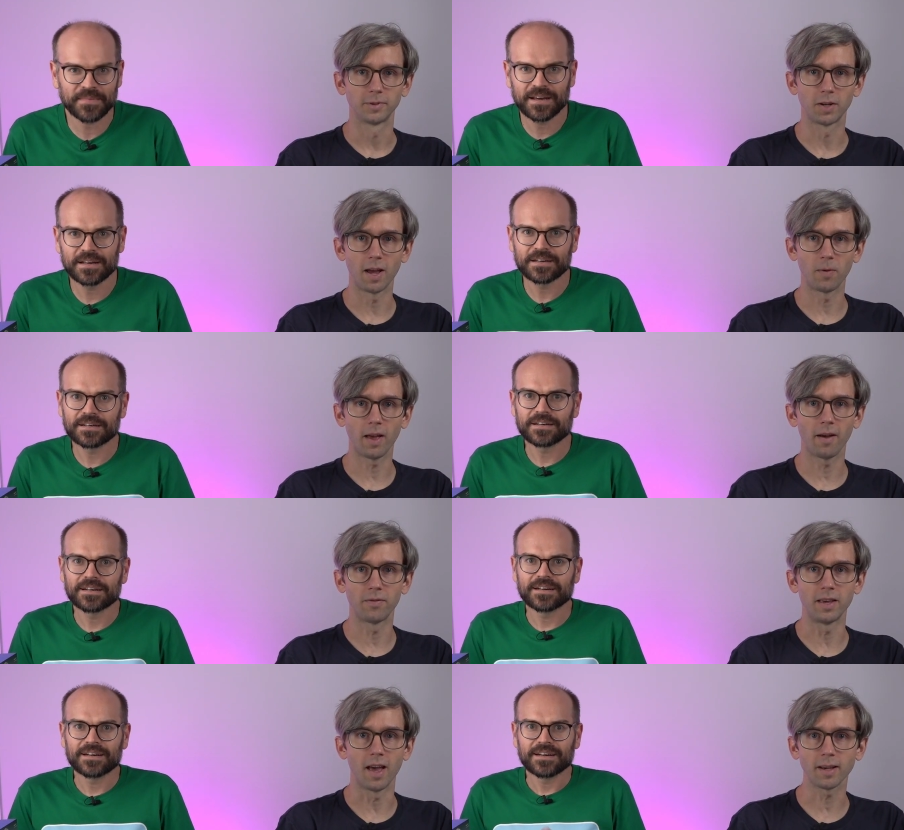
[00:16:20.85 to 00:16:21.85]
Speaker 1: So now we
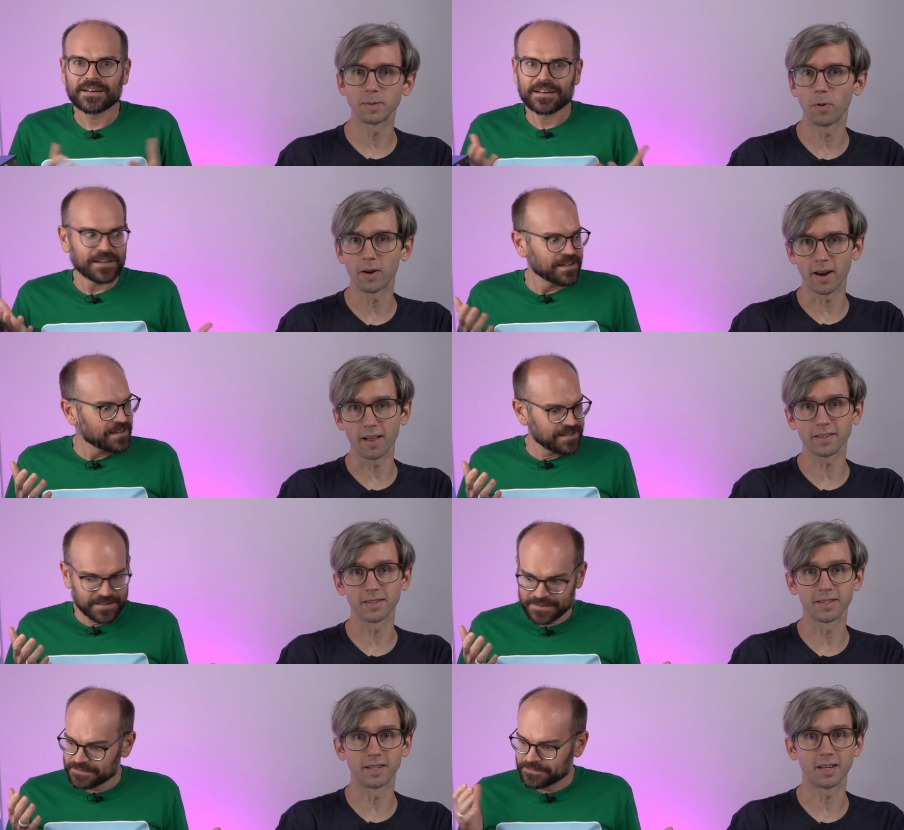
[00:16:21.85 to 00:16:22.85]
have the expert
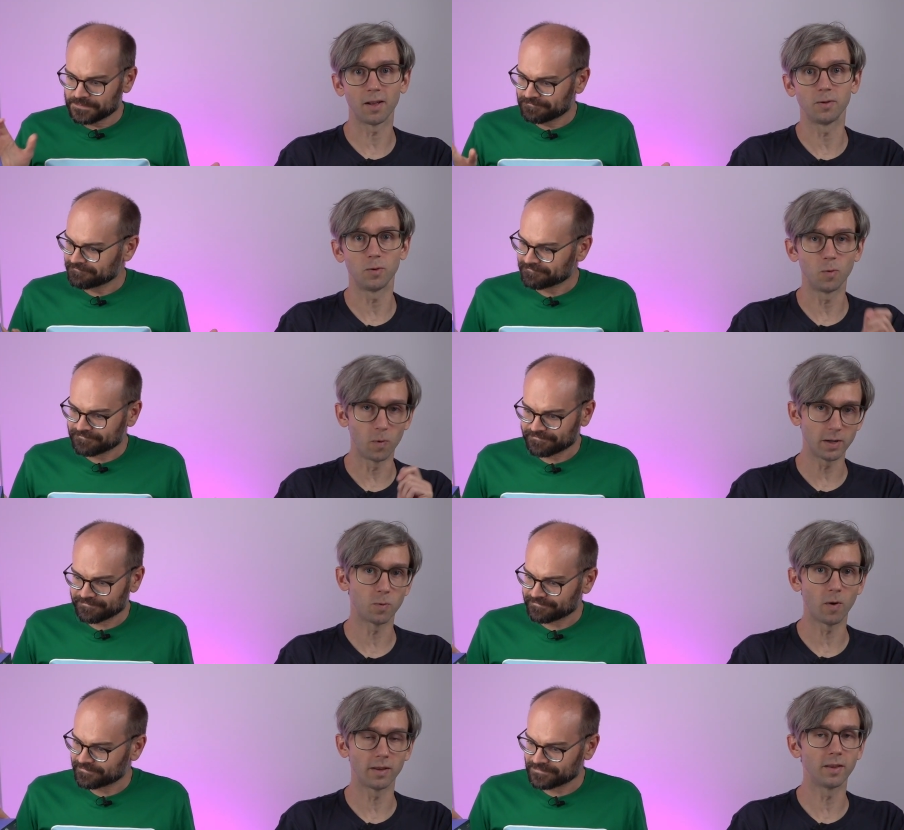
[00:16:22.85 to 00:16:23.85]
analysis to tell you
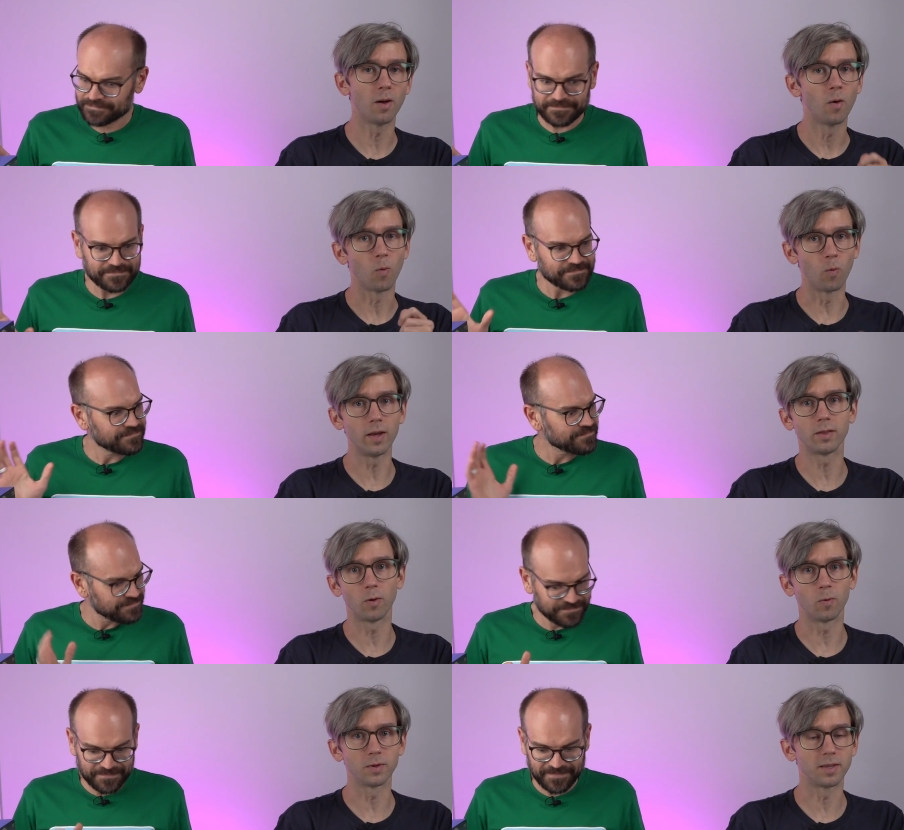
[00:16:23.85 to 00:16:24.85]
which one we
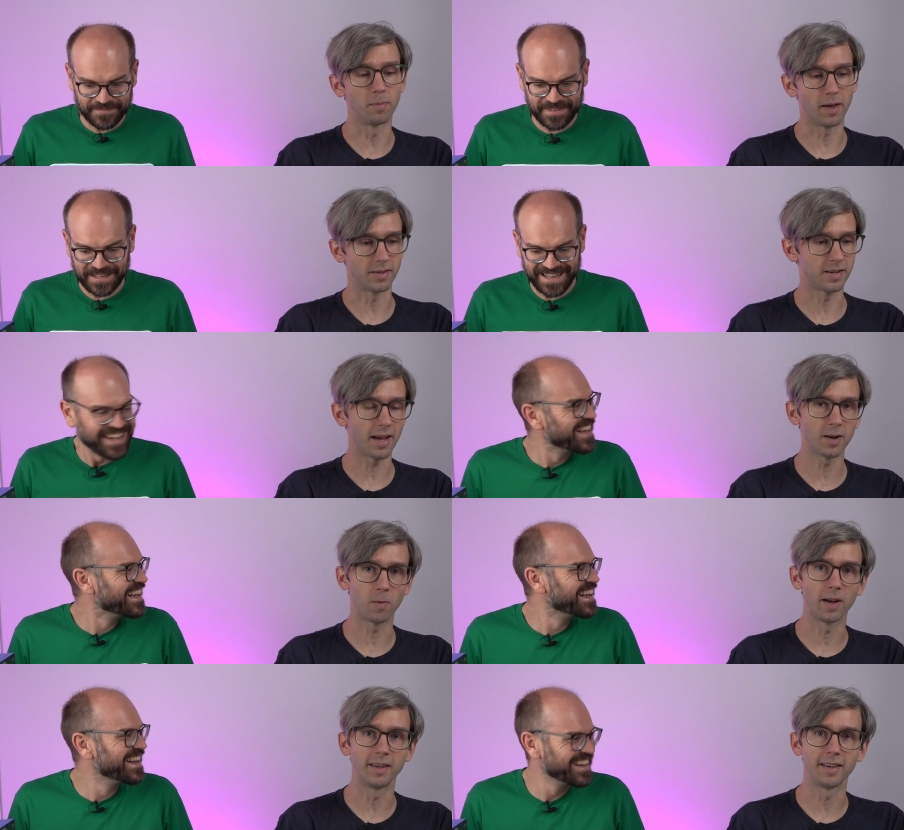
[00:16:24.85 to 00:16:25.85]
thought was the best. Take it
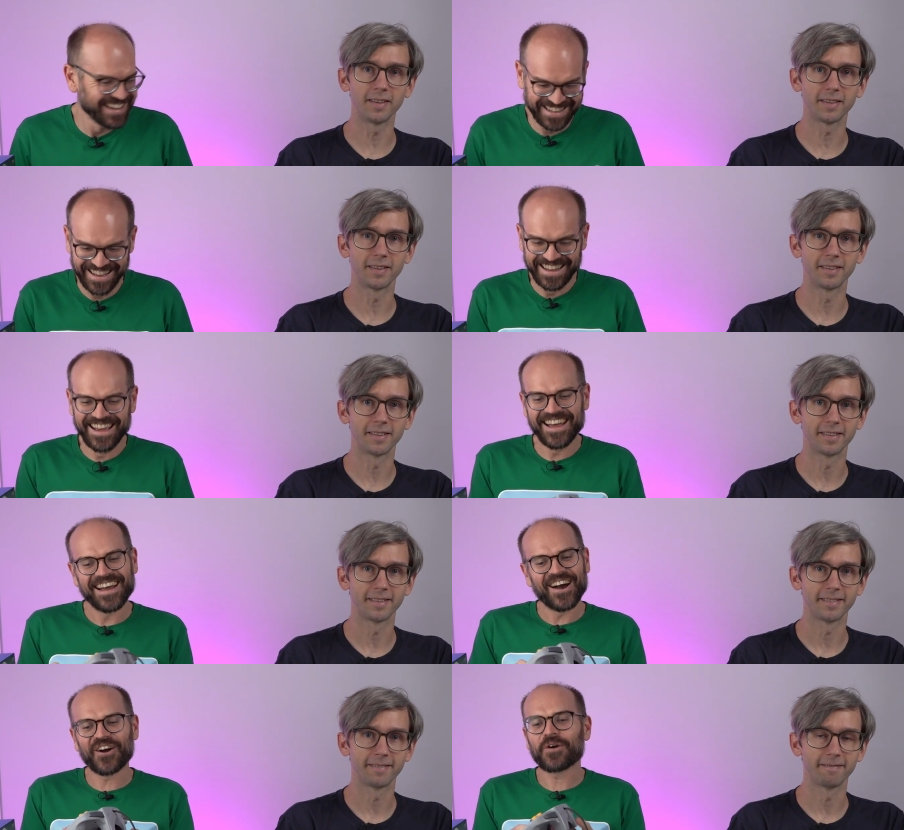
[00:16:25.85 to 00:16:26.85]
away, Geith.
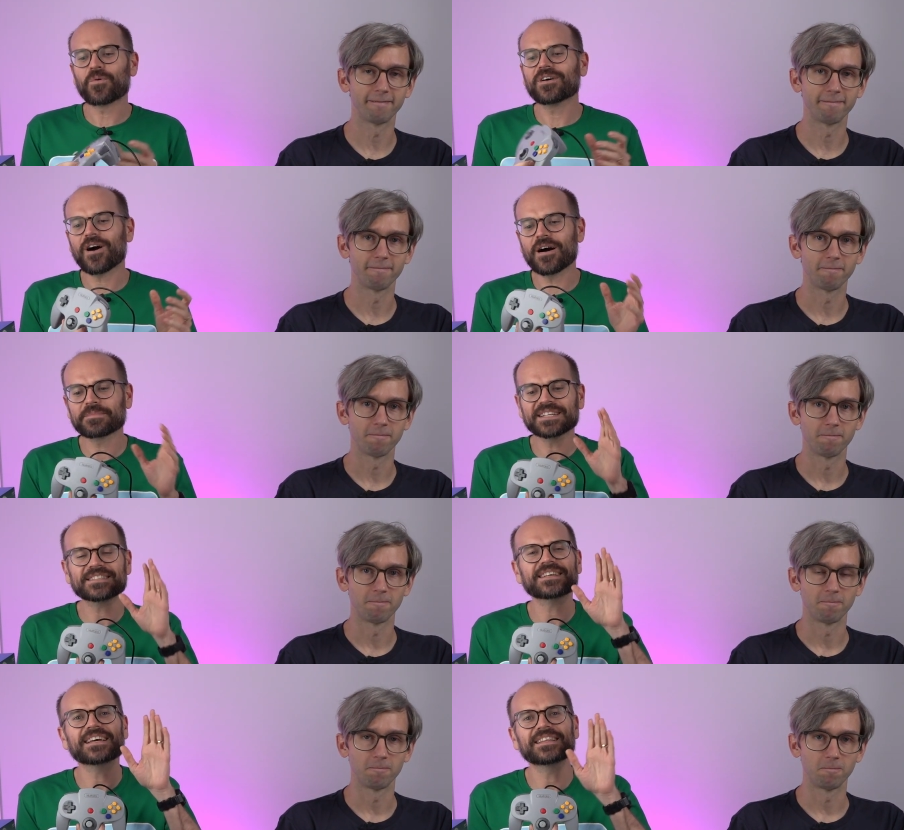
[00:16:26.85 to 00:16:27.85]
Speaker 2: All right, well, I'm going to
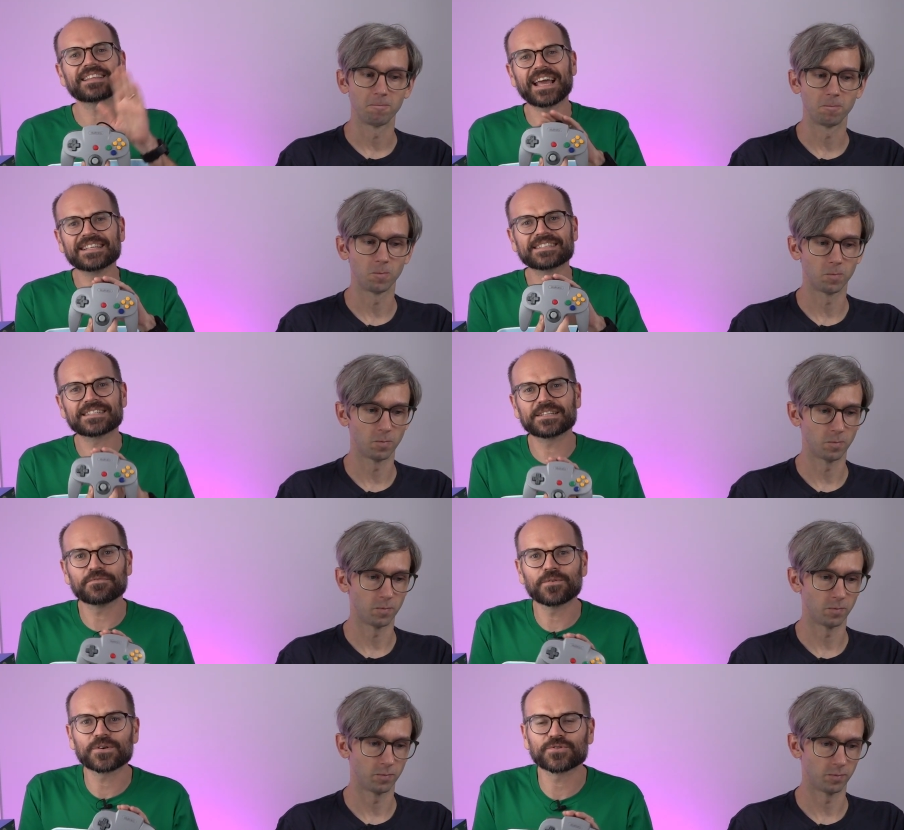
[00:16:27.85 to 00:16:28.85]
say that the
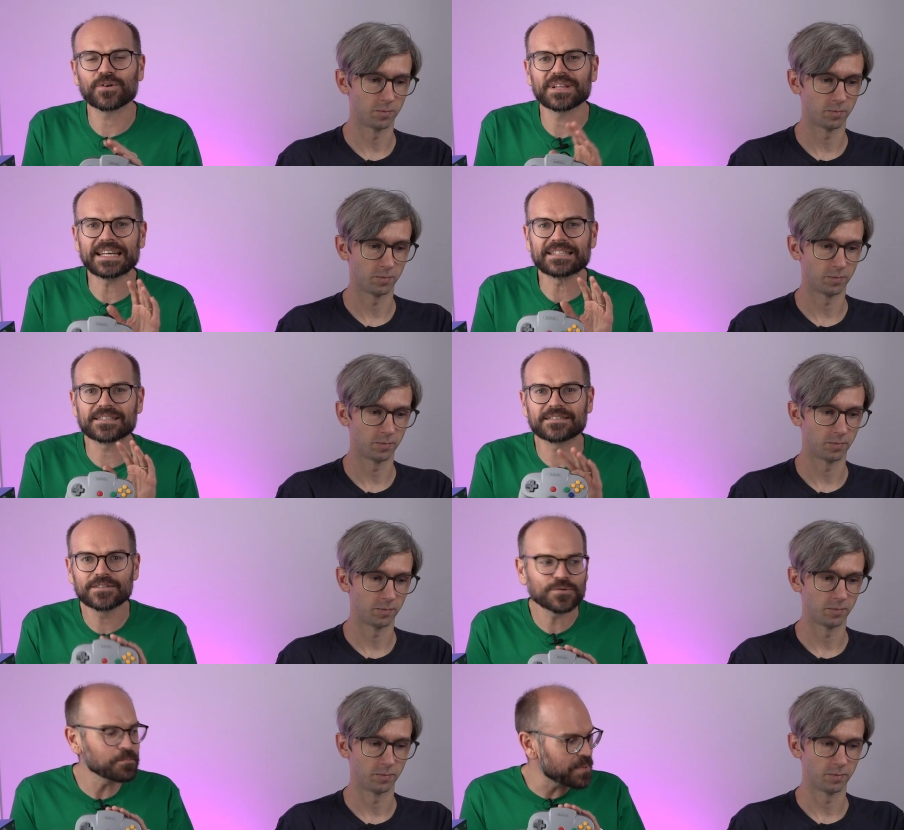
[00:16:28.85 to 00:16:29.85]
N64 controller is
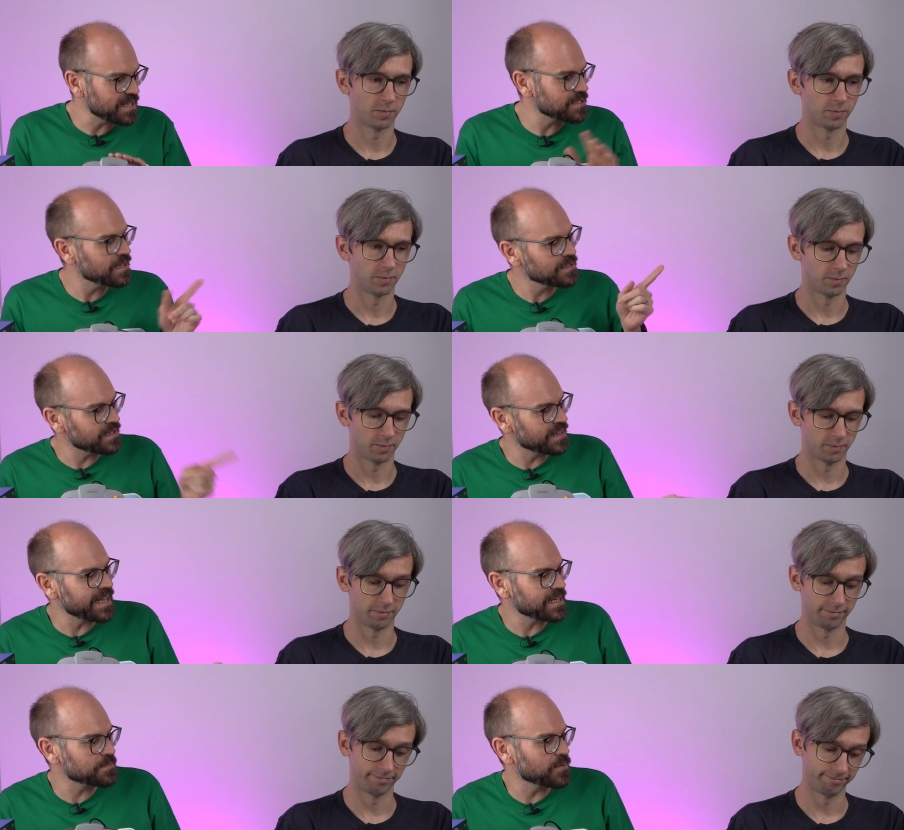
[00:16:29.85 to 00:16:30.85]
still better than
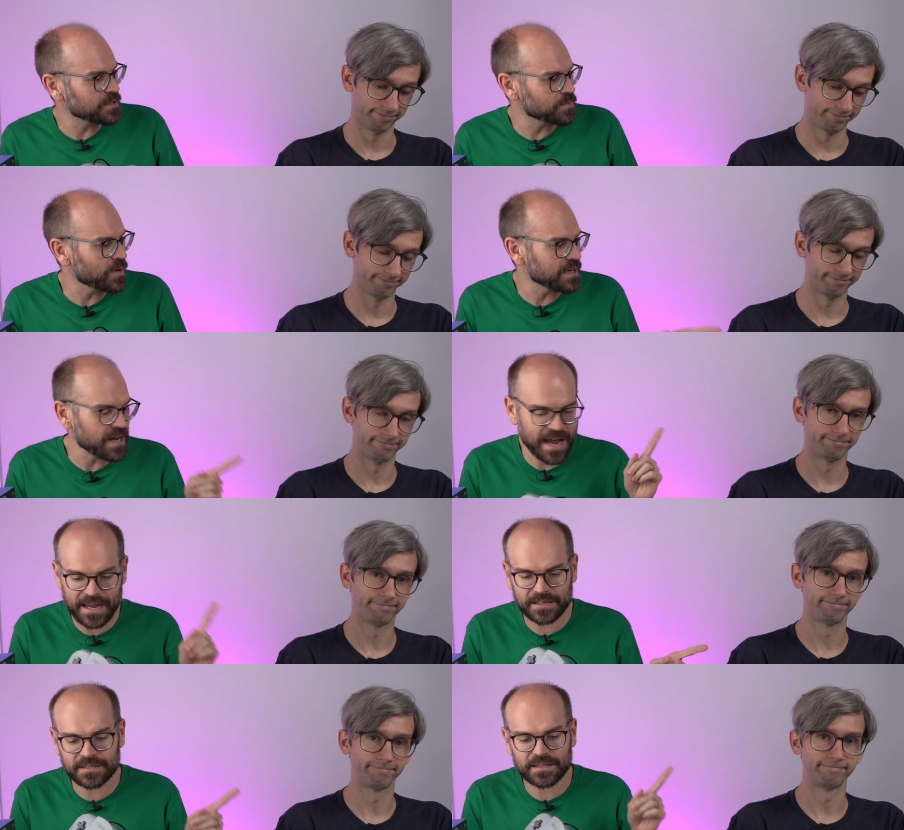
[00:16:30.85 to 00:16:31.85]
the Xbox One.
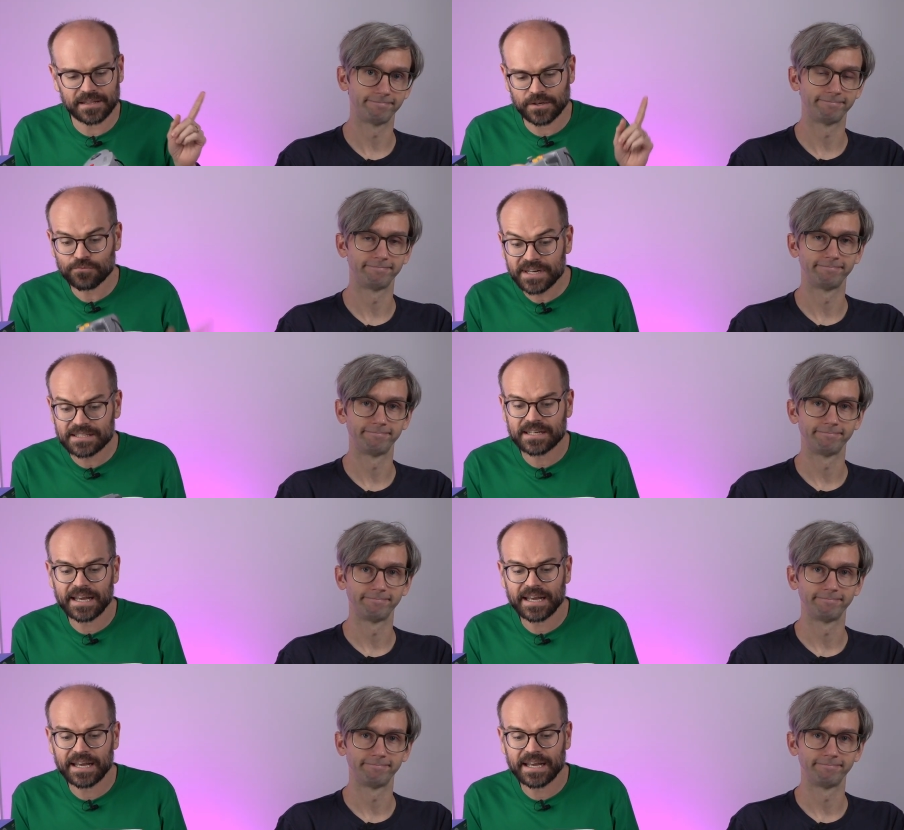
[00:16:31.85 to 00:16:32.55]
And the reason